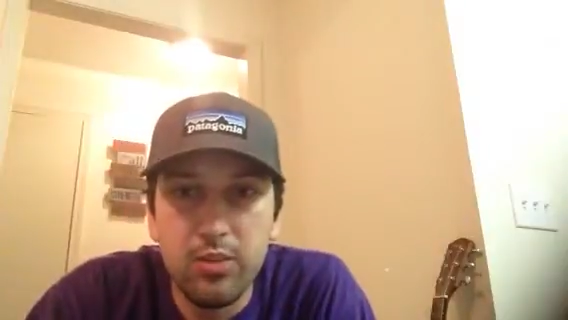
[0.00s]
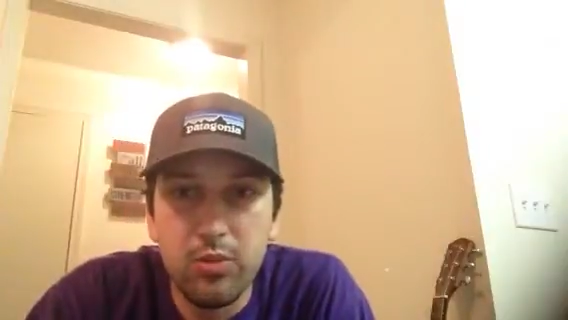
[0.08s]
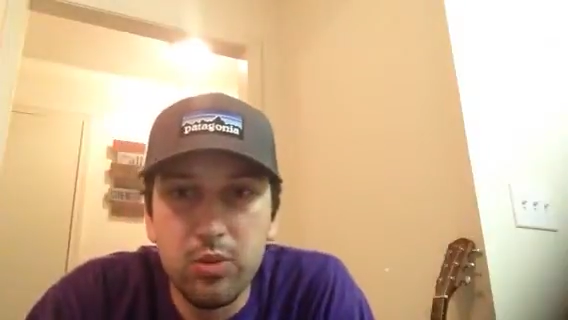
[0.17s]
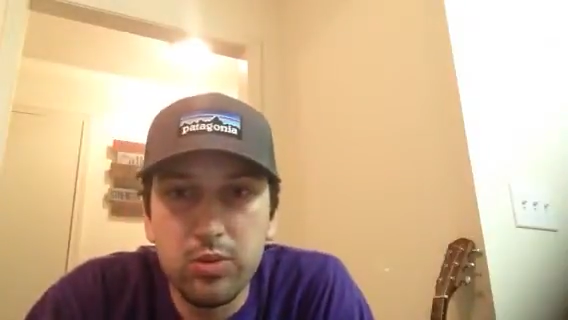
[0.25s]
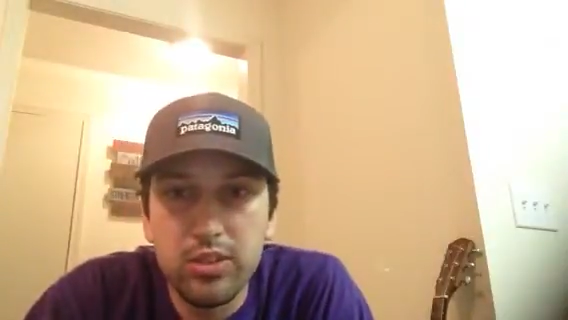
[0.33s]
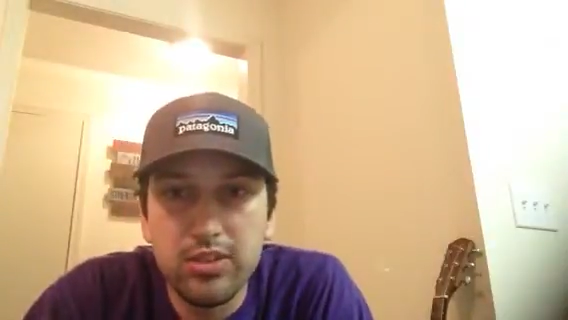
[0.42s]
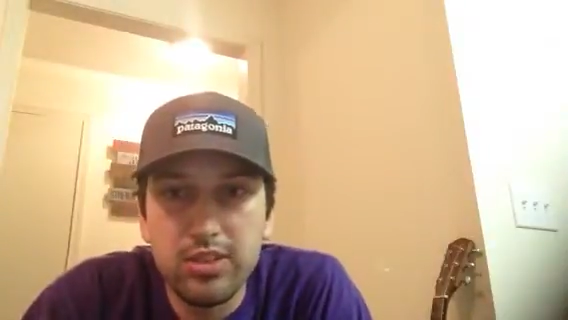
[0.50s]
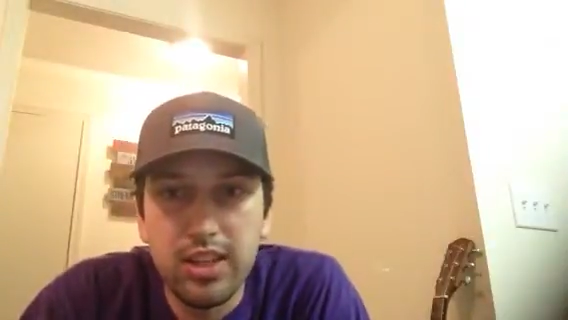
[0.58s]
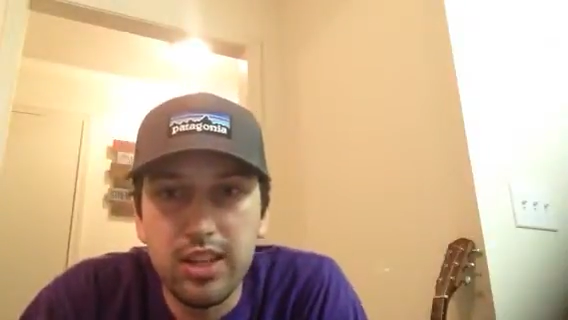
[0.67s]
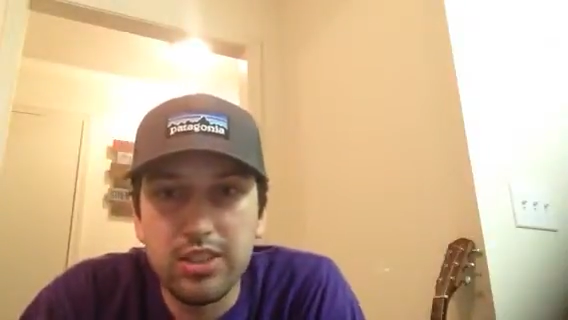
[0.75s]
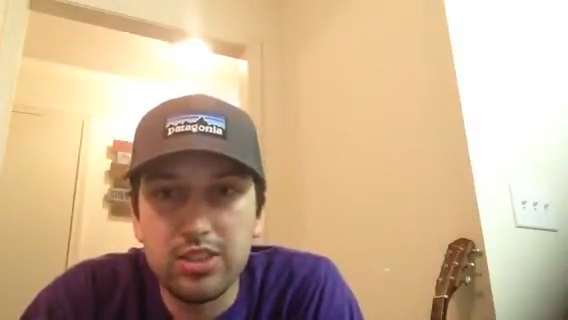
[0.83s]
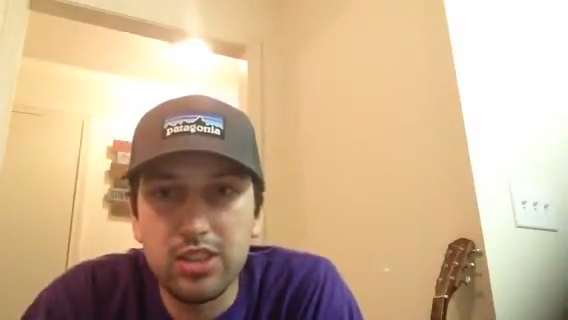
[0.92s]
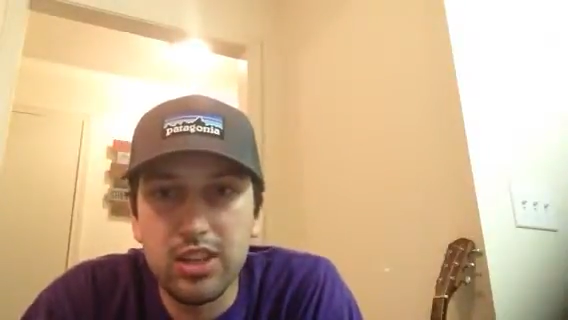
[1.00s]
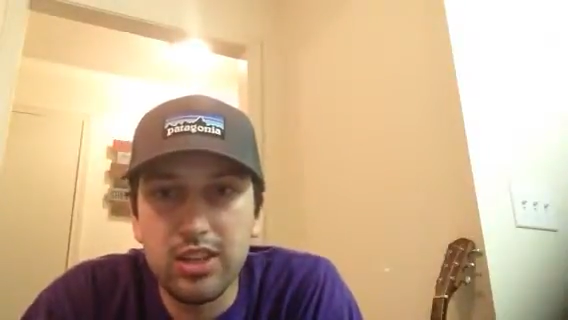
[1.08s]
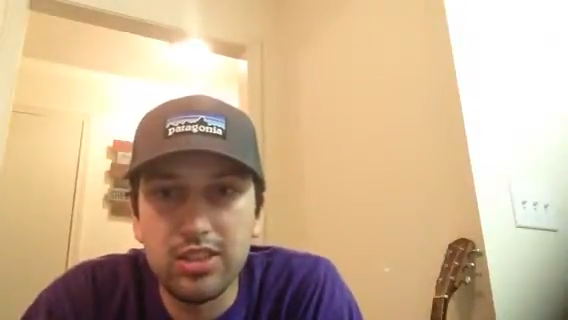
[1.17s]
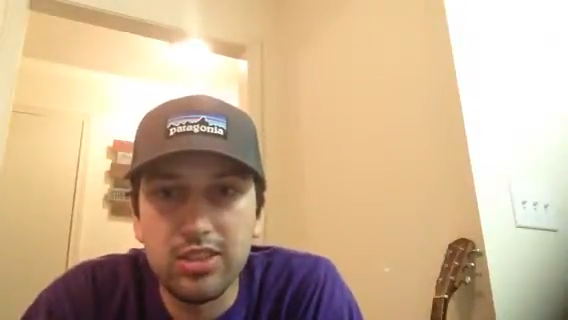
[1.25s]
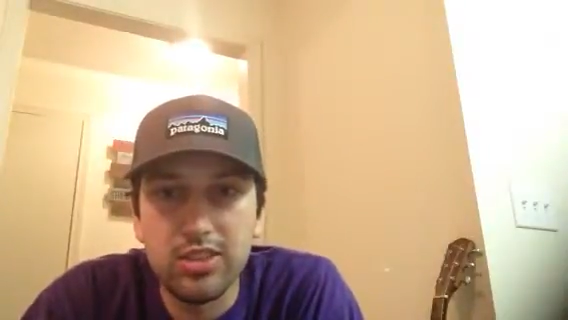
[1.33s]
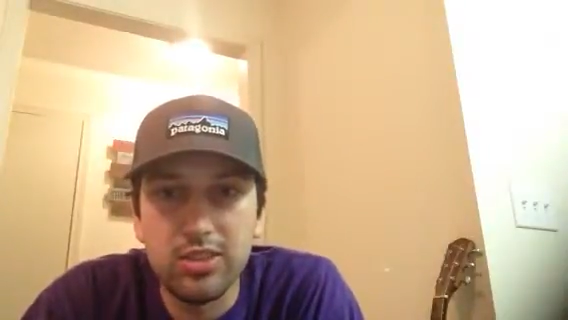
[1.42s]
What were you guys
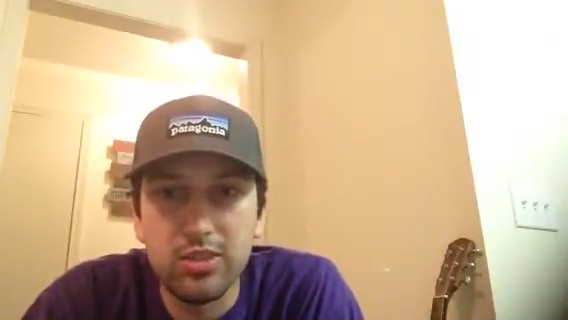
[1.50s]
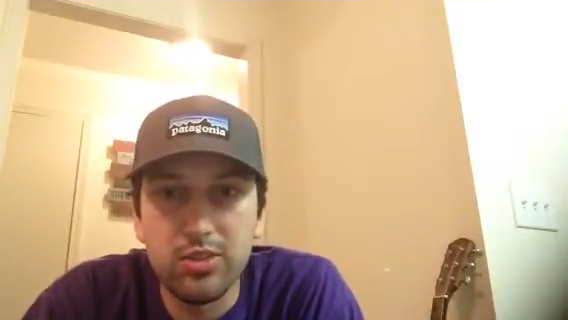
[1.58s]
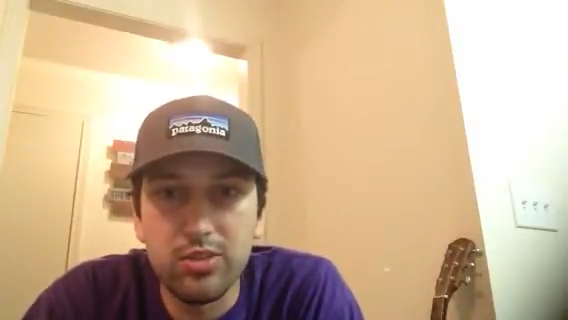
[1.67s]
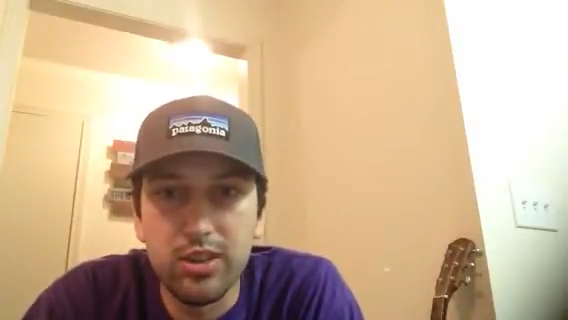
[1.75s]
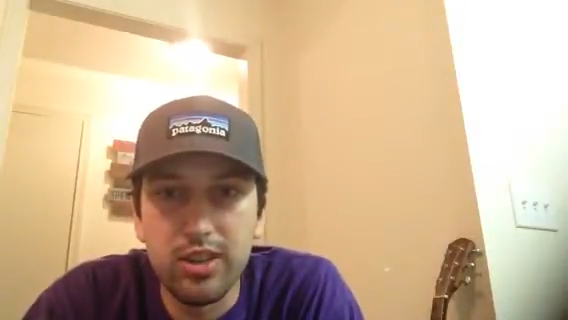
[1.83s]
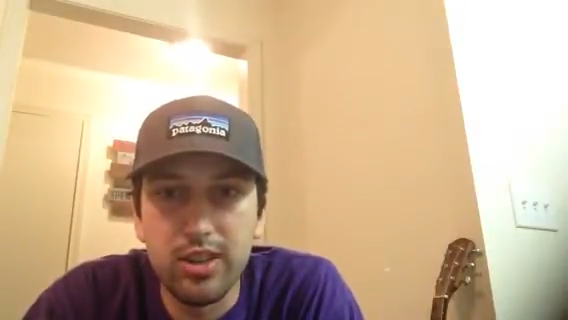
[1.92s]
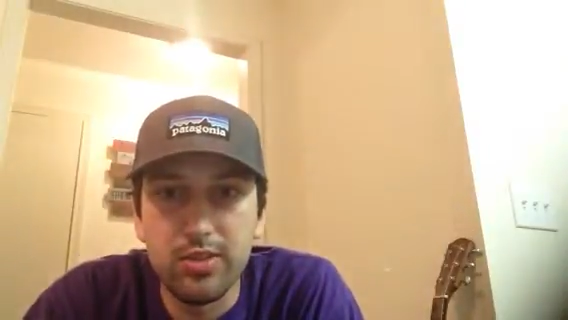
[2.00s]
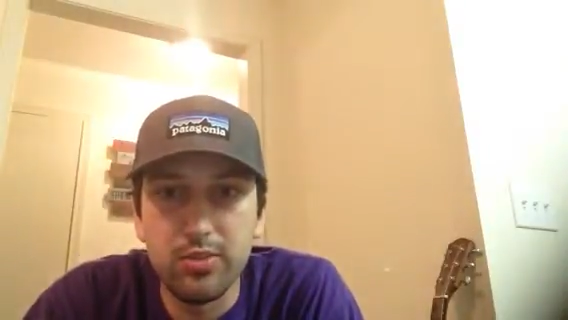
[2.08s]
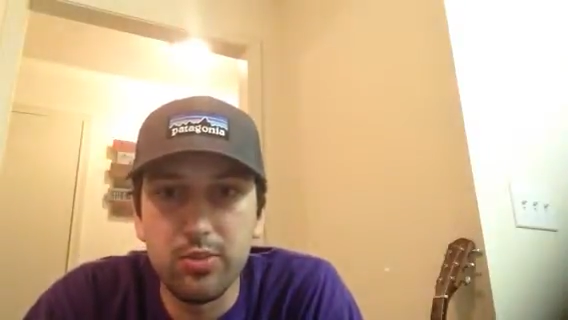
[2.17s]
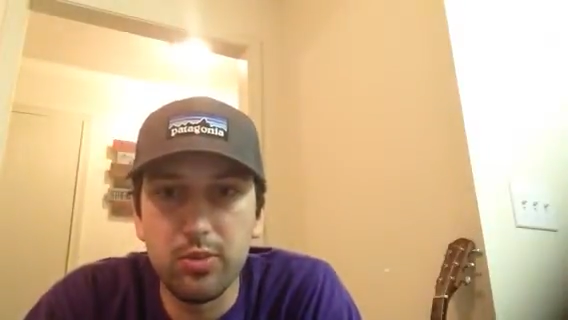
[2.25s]
trying to do or find?